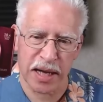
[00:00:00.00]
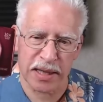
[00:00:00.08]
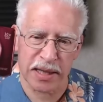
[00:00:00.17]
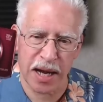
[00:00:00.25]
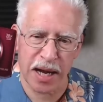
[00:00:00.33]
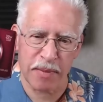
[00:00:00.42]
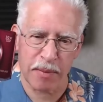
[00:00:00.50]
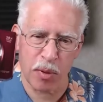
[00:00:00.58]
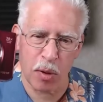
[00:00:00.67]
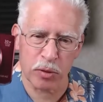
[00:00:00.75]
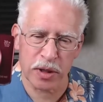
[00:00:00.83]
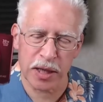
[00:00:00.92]
that time. I'm
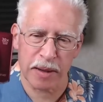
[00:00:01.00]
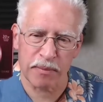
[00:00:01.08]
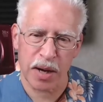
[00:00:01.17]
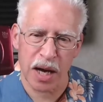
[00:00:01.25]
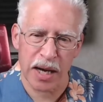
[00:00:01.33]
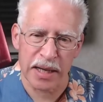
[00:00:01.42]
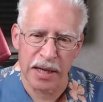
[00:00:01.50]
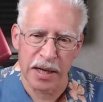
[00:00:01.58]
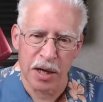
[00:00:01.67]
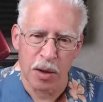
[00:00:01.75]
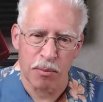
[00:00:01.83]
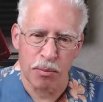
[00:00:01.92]
holding up my
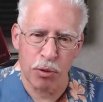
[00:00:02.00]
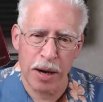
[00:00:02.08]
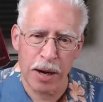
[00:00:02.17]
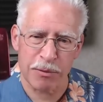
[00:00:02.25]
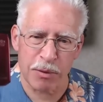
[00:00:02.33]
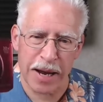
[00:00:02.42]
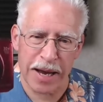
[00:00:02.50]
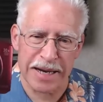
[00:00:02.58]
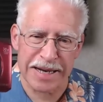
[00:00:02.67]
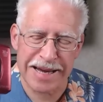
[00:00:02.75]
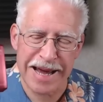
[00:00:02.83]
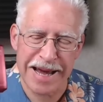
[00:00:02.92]
bright
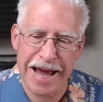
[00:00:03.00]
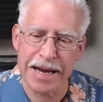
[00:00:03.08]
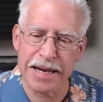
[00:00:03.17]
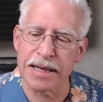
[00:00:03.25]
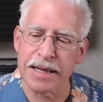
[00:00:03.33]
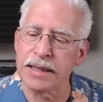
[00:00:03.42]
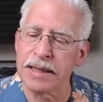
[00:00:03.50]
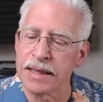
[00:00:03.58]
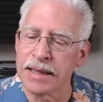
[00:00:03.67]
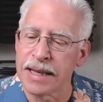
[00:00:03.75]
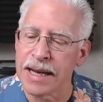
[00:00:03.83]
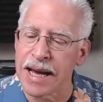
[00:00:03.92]
red Canon
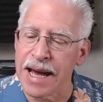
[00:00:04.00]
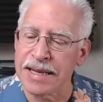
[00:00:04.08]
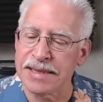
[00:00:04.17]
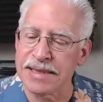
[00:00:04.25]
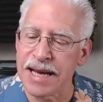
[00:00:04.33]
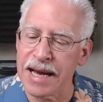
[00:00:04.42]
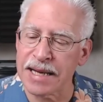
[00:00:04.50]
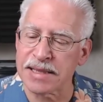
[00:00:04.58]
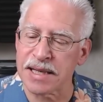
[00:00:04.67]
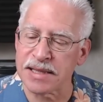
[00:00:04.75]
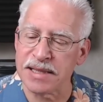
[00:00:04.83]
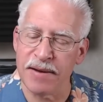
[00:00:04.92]

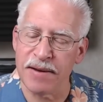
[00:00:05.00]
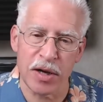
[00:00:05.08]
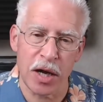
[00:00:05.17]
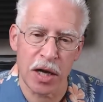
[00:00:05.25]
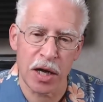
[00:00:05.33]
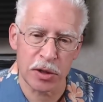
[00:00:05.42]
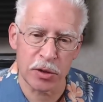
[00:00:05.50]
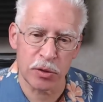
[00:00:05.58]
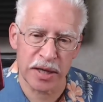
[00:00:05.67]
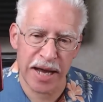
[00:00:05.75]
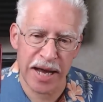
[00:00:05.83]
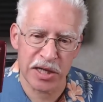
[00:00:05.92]

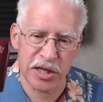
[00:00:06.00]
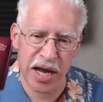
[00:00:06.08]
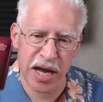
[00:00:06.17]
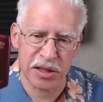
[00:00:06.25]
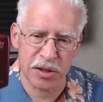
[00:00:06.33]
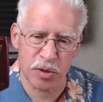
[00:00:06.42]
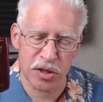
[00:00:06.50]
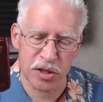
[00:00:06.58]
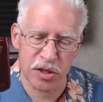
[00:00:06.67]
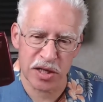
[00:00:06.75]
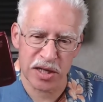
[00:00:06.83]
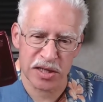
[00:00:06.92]
SX700HS, which
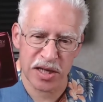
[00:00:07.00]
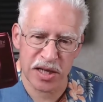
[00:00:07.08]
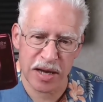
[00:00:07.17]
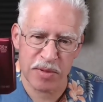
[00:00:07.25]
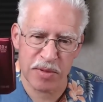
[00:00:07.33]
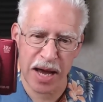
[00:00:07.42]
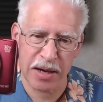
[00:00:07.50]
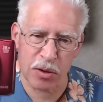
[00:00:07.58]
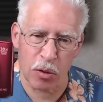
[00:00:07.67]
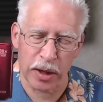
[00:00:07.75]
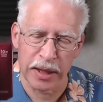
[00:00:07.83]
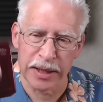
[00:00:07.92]
is in this same
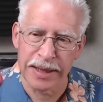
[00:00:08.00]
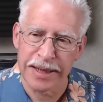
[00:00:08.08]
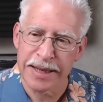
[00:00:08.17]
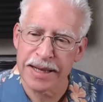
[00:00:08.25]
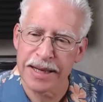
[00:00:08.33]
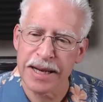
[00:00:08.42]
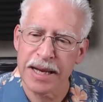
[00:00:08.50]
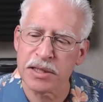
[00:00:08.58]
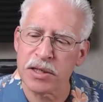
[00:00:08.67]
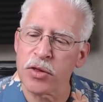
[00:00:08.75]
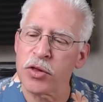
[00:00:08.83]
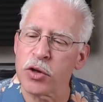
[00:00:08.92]
category. It
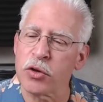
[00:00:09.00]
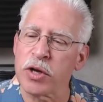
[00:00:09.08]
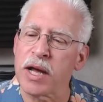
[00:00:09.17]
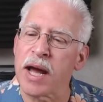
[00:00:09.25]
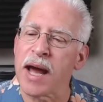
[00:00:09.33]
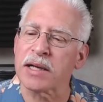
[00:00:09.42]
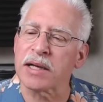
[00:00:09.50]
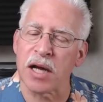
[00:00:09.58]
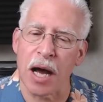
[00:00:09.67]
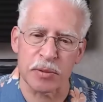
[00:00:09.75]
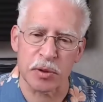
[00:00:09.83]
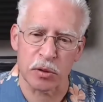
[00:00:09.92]
has a 30x
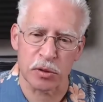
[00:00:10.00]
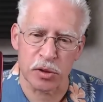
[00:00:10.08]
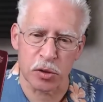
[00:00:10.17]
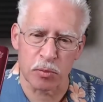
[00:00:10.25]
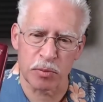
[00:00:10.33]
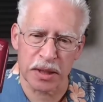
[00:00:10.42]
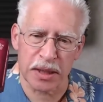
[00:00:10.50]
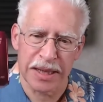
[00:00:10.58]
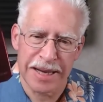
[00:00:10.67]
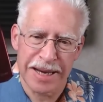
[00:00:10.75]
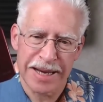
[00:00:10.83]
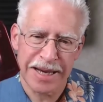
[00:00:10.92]
optical zoom, but
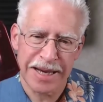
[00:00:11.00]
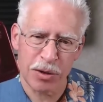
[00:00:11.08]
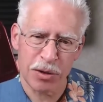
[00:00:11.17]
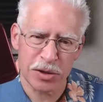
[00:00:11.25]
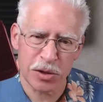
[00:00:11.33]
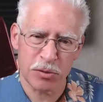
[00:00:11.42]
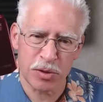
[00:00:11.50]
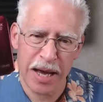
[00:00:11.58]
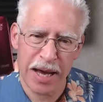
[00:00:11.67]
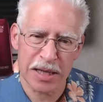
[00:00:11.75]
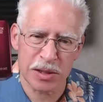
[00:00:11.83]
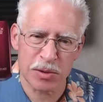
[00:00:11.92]
it also
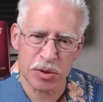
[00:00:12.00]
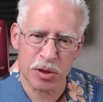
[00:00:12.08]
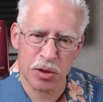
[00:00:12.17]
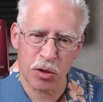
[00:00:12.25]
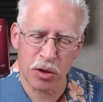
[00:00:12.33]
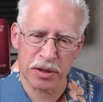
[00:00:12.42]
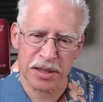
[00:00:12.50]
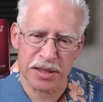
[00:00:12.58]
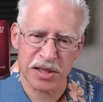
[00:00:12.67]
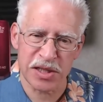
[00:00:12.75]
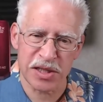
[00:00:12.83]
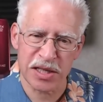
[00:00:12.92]
has what's called a
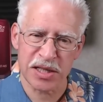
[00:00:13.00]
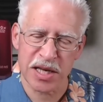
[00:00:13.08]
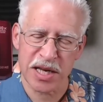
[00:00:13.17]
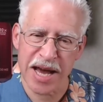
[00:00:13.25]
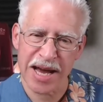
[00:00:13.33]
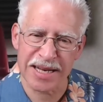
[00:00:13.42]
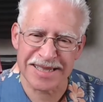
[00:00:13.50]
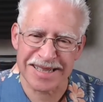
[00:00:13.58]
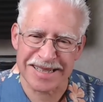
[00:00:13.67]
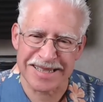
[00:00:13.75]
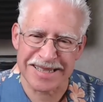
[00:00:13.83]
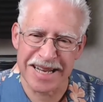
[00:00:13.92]
60x
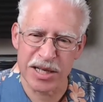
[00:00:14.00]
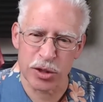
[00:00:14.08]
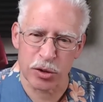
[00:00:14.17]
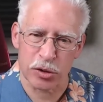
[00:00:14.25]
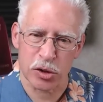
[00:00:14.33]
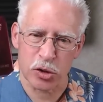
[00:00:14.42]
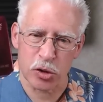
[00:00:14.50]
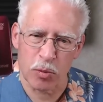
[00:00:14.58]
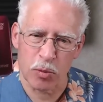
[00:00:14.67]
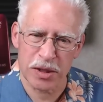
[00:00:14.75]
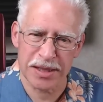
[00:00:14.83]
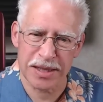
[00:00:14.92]
digital
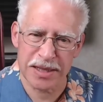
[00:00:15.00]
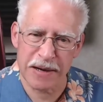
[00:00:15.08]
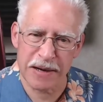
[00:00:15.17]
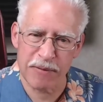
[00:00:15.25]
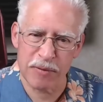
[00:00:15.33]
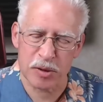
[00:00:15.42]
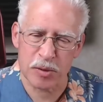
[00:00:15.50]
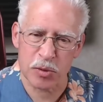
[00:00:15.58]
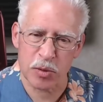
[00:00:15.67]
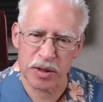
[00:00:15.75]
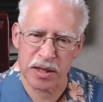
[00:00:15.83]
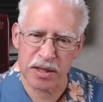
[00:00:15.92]
zoom. What's the difference
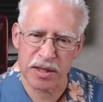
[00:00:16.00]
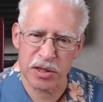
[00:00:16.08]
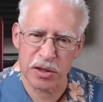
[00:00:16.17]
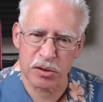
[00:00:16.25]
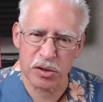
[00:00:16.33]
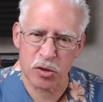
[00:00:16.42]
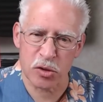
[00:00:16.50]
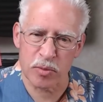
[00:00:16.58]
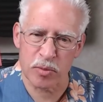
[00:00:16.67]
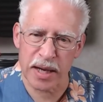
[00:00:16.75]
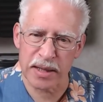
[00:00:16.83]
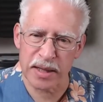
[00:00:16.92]
between the digital
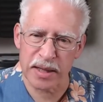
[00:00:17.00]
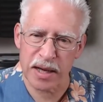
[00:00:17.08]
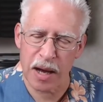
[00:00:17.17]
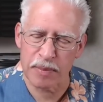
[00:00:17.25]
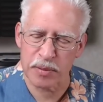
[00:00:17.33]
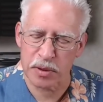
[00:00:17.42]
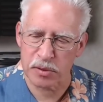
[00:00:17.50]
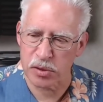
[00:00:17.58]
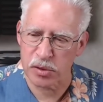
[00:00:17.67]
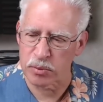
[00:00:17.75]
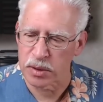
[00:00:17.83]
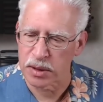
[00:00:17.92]
zoom and the optical
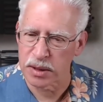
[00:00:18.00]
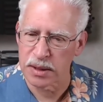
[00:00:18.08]
zoom?